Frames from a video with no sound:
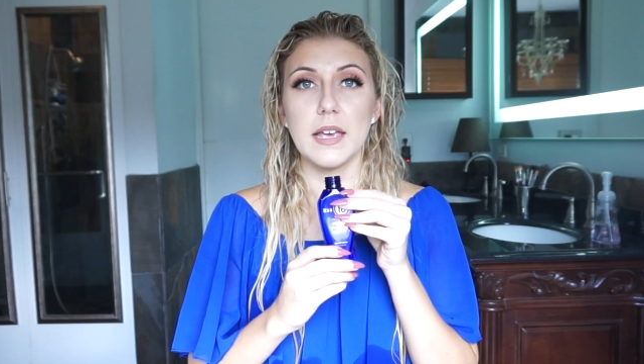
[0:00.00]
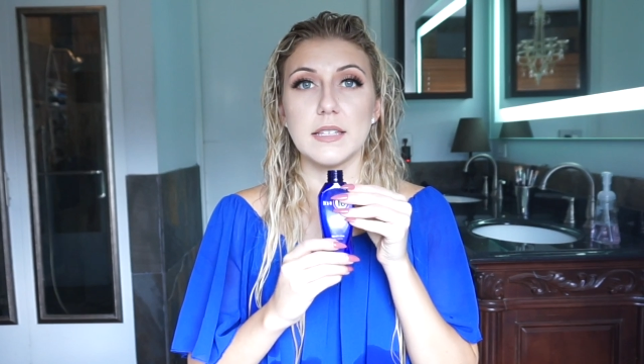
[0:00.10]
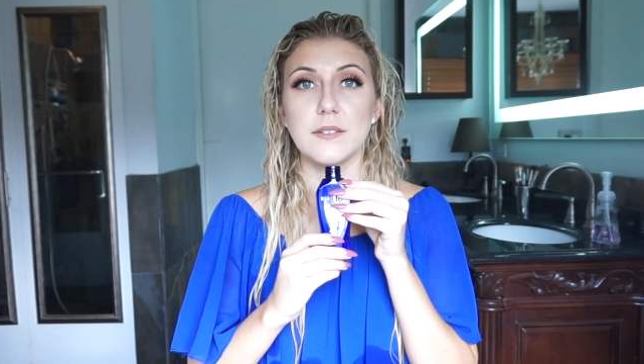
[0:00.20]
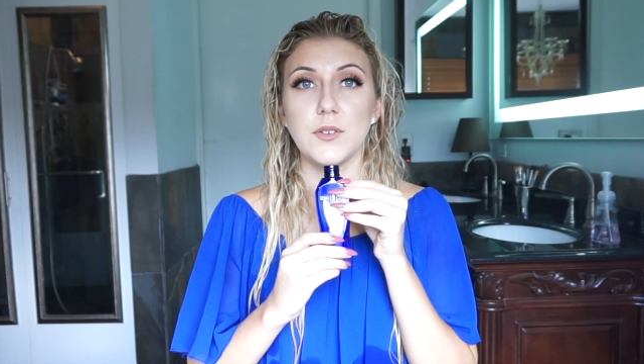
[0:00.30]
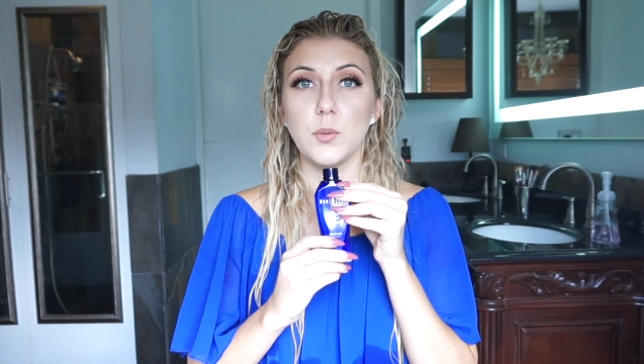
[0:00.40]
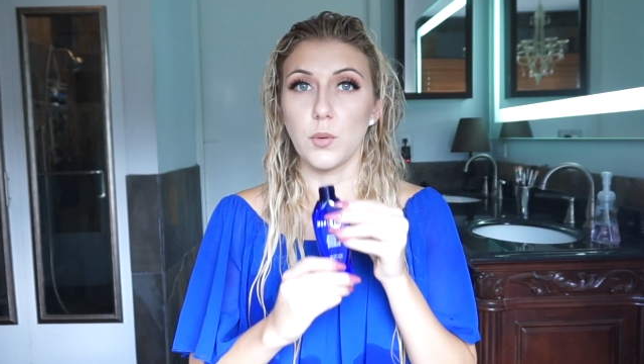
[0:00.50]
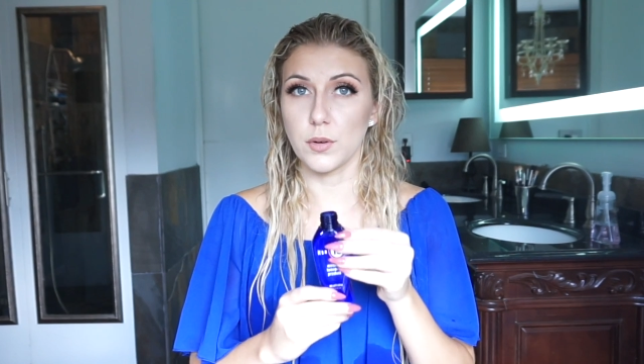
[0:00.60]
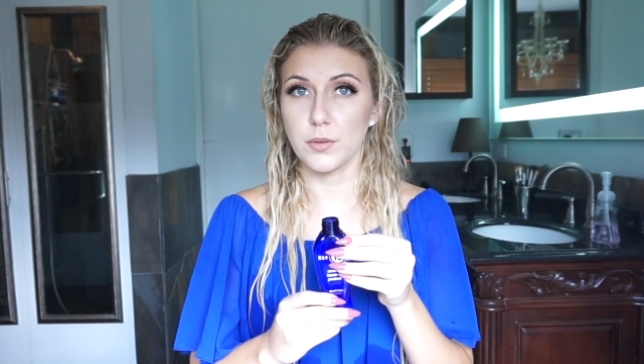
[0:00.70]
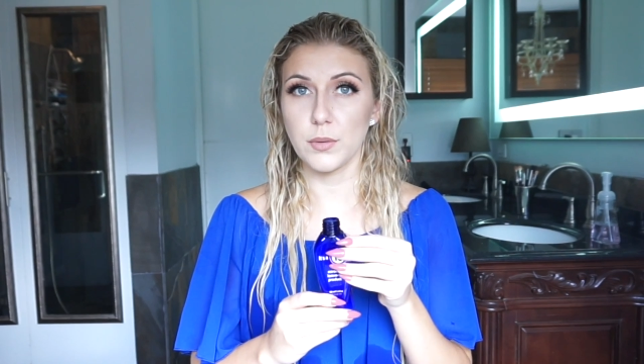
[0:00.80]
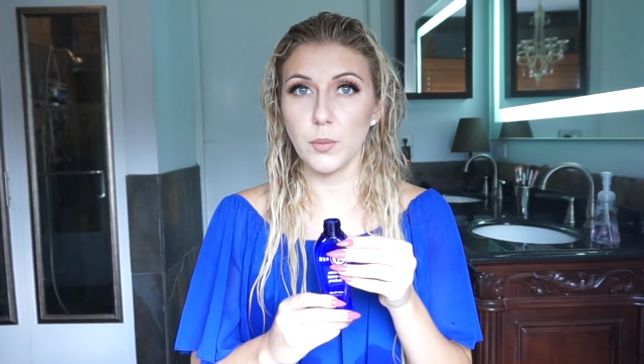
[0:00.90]
is if you order
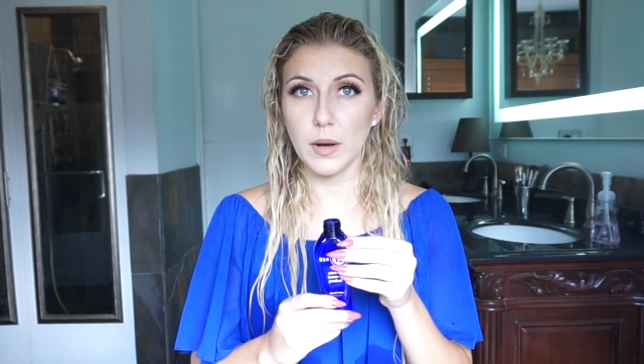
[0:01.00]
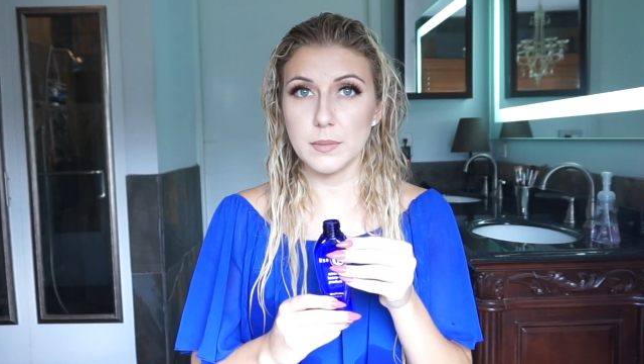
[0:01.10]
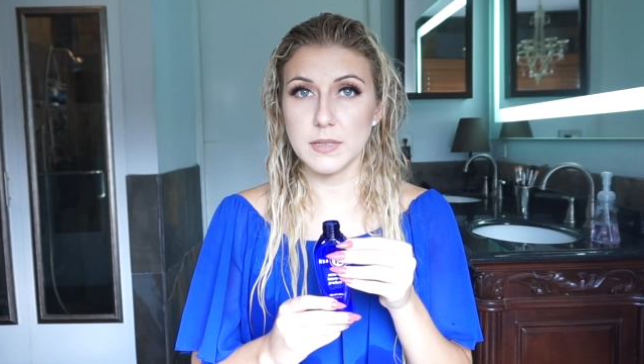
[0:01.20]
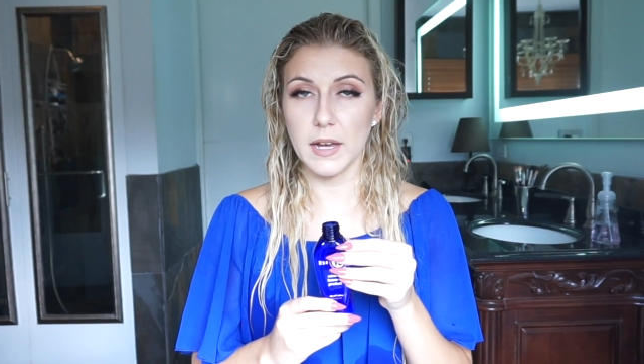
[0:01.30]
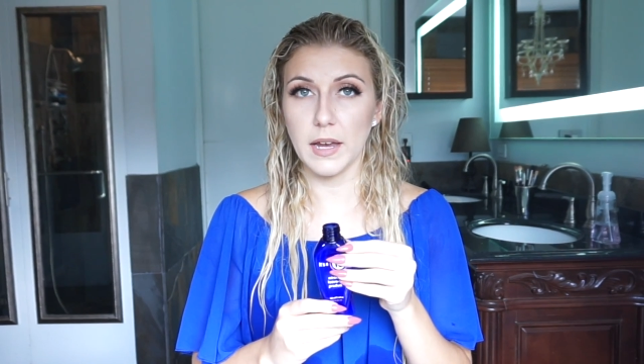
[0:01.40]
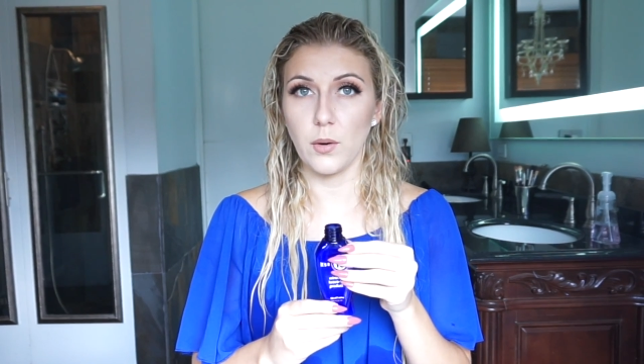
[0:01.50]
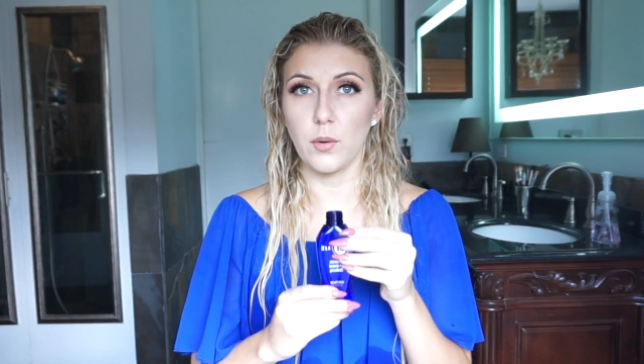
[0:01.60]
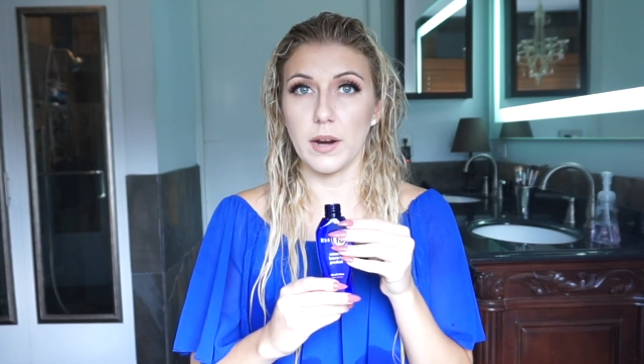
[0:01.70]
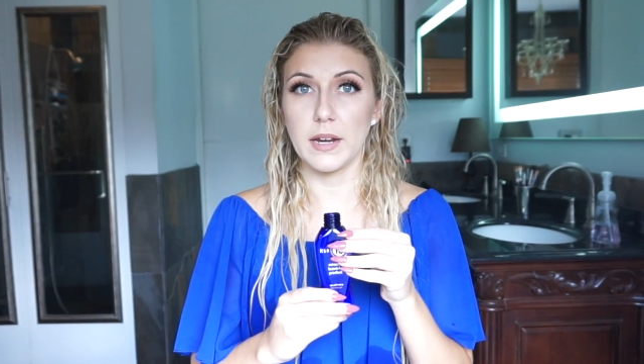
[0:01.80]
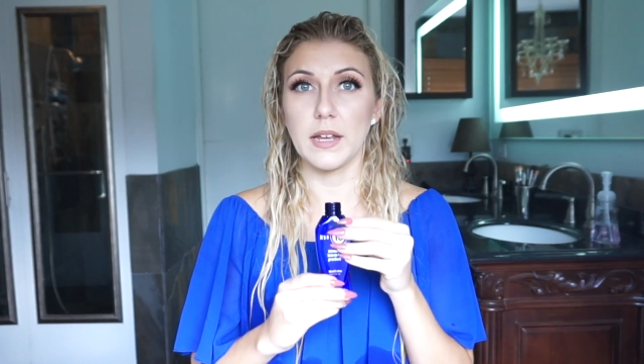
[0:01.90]
through the website
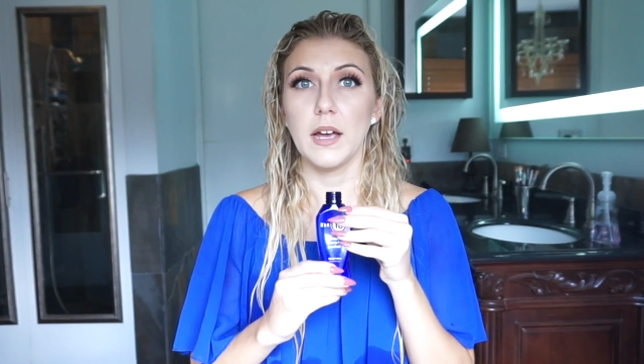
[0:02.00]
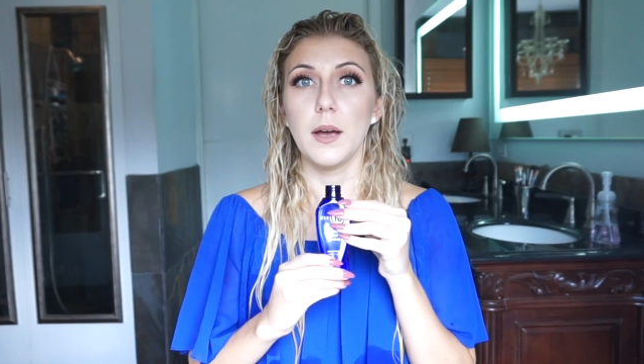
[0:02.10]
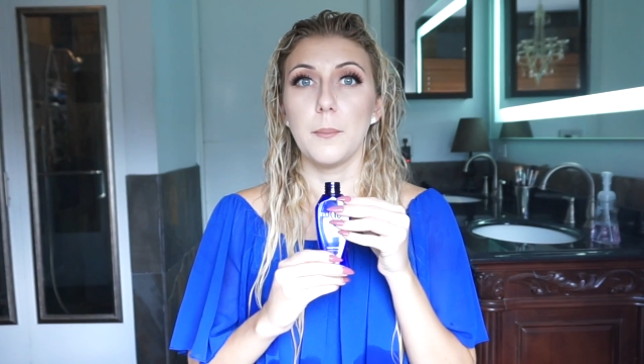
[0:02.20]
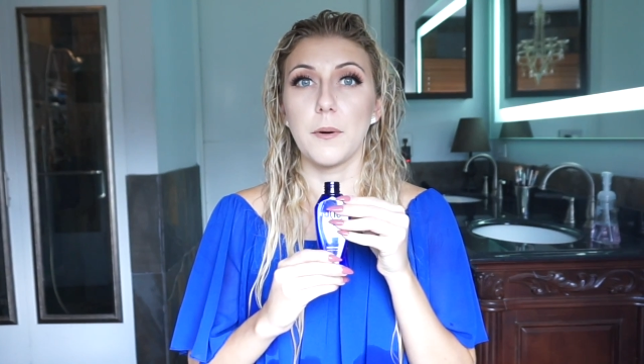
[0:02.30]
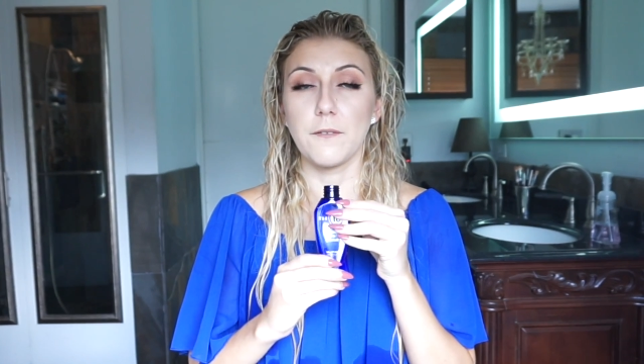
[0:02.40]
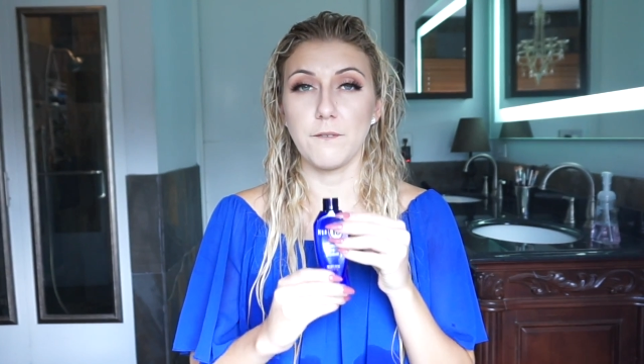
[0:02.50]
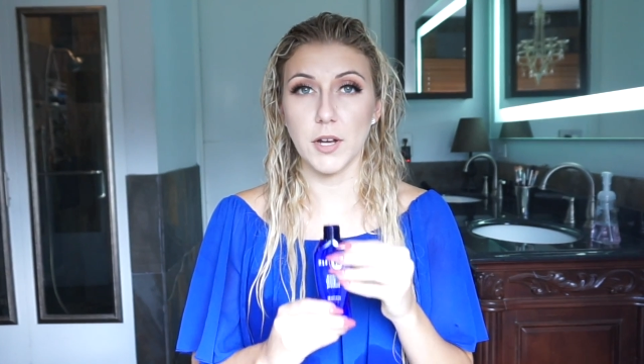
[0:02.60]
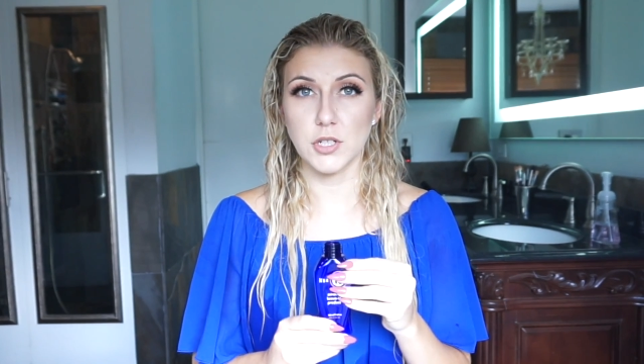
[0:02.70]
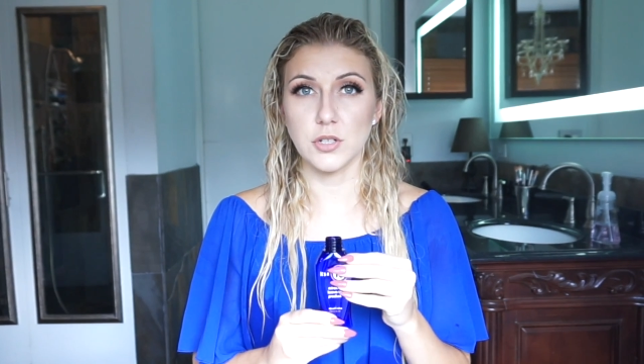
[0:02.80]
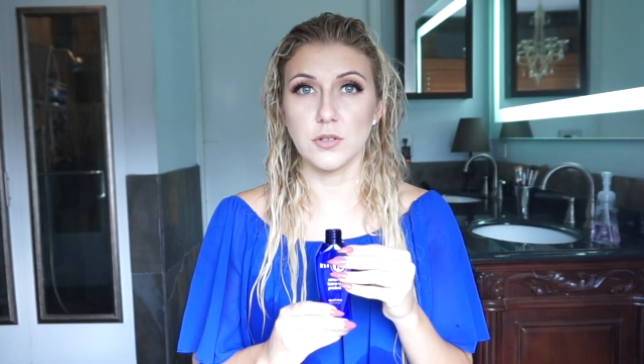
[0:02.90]
or any
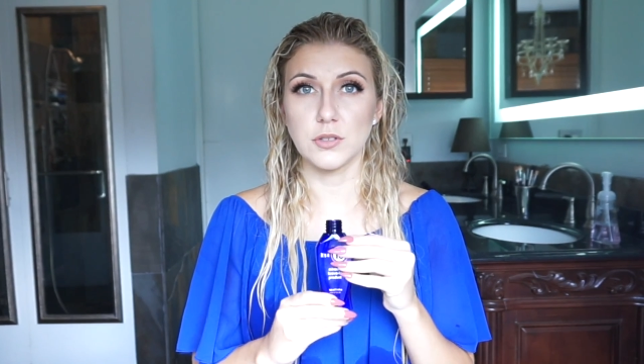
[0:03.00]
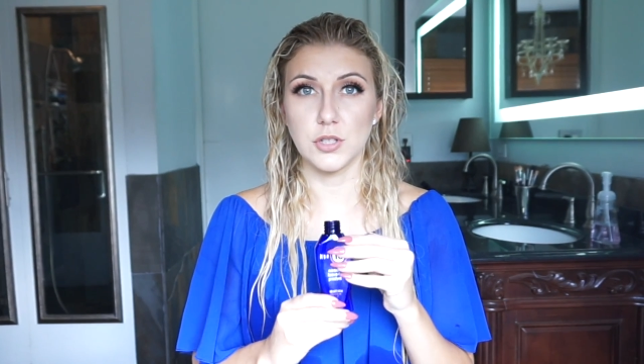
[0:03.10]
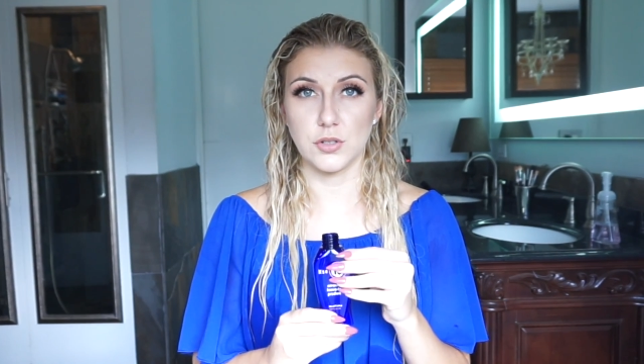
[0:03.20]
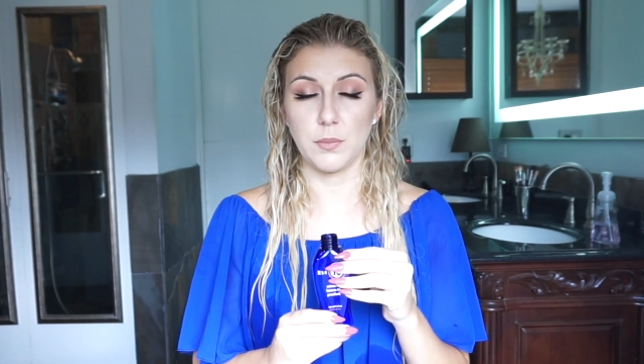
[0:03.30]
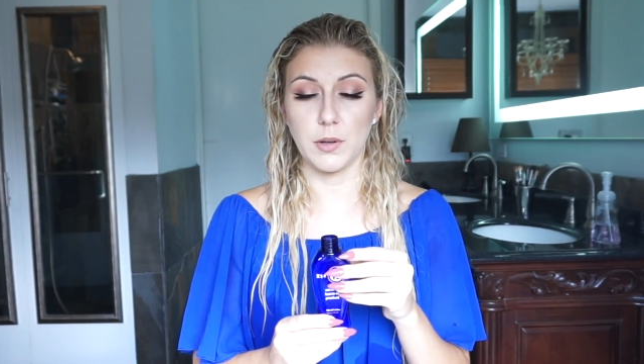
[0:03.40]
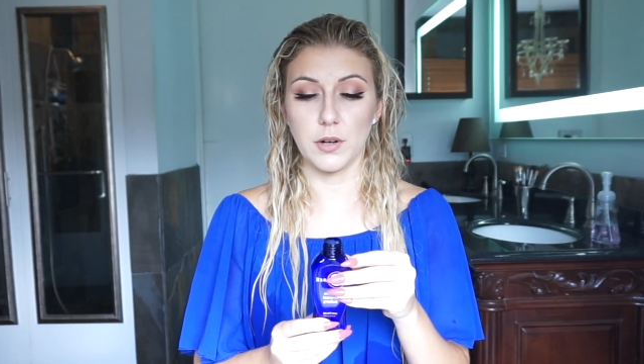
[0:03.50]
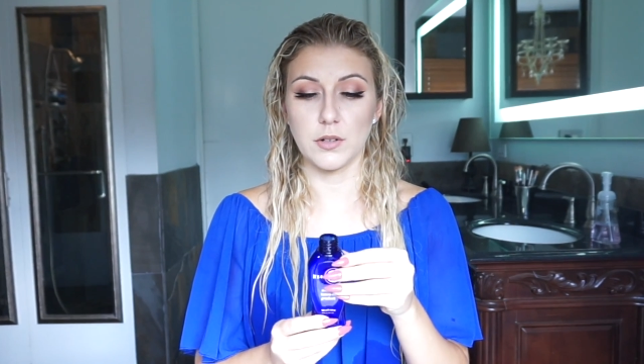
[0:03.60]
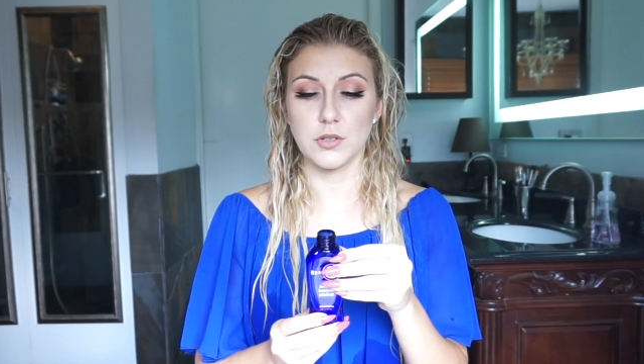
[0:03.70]
professional distributors.